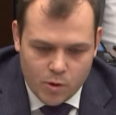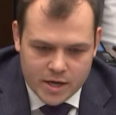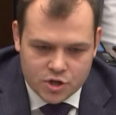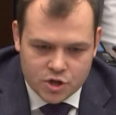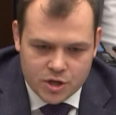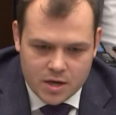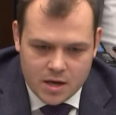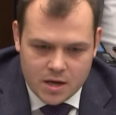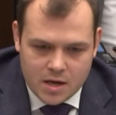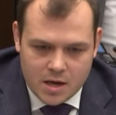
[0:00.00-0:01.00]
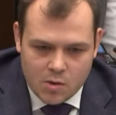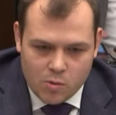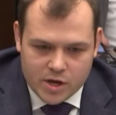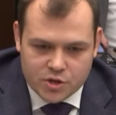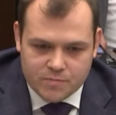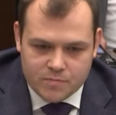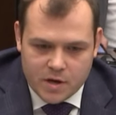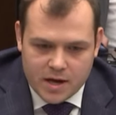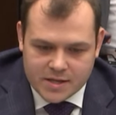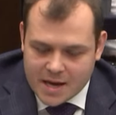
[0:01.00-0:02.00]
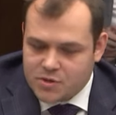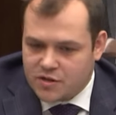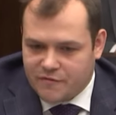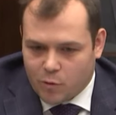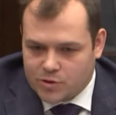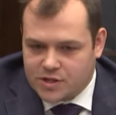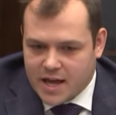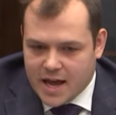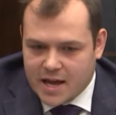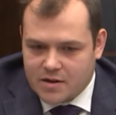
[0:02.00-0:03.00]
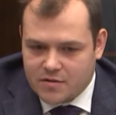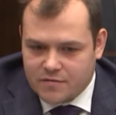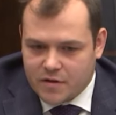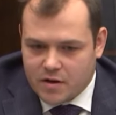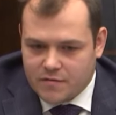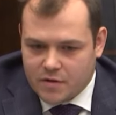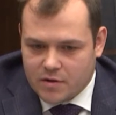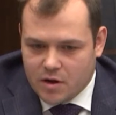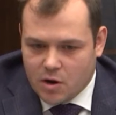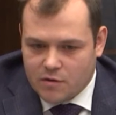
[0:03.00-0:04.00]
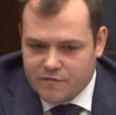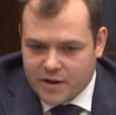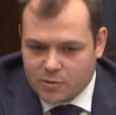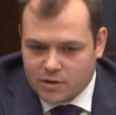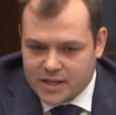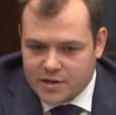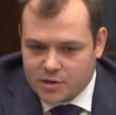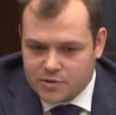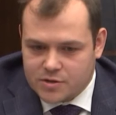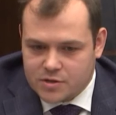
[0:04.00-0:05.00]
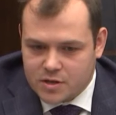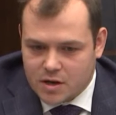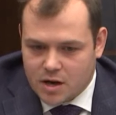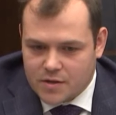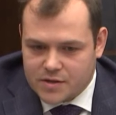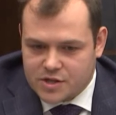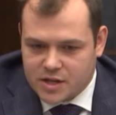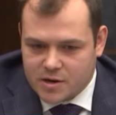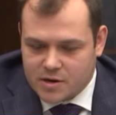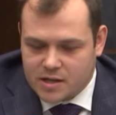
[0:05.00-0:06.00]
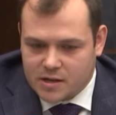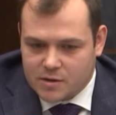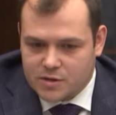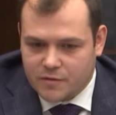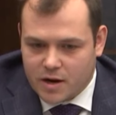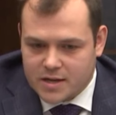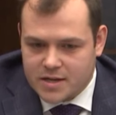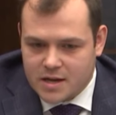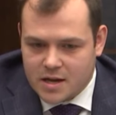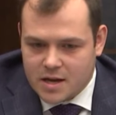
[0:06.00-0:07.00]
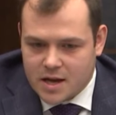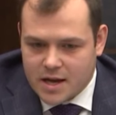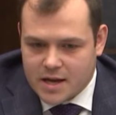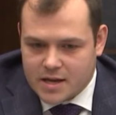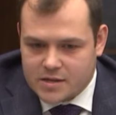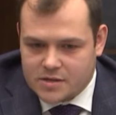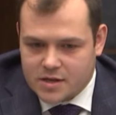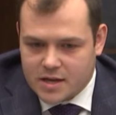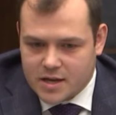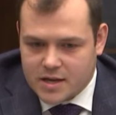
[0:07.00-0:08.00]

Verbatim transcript: which which attempts to force the hand of, of all federal leaders on the security clearance front is